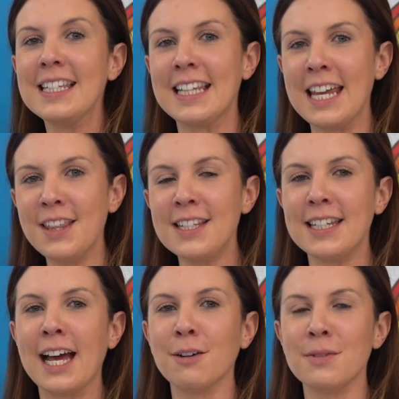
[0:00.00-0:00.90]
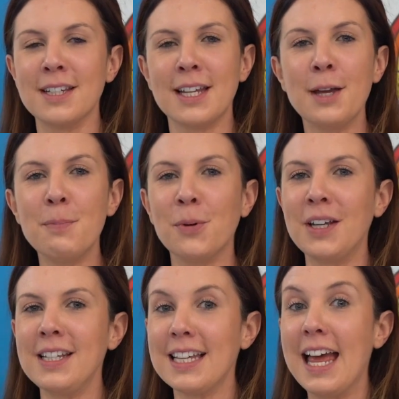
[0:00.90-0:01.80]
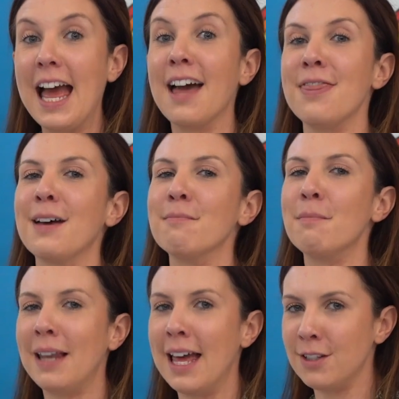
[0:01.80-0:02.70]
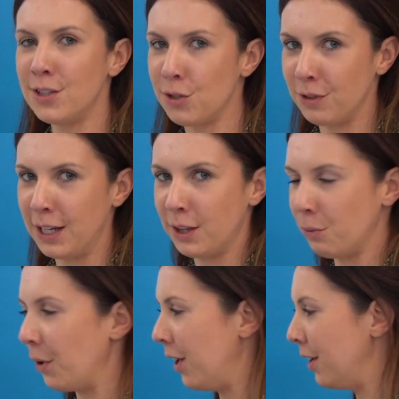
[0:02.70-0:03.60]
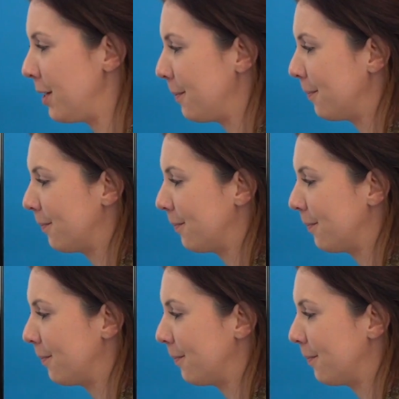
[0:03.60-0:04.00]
Say the sounds as I point and then blend to read the word.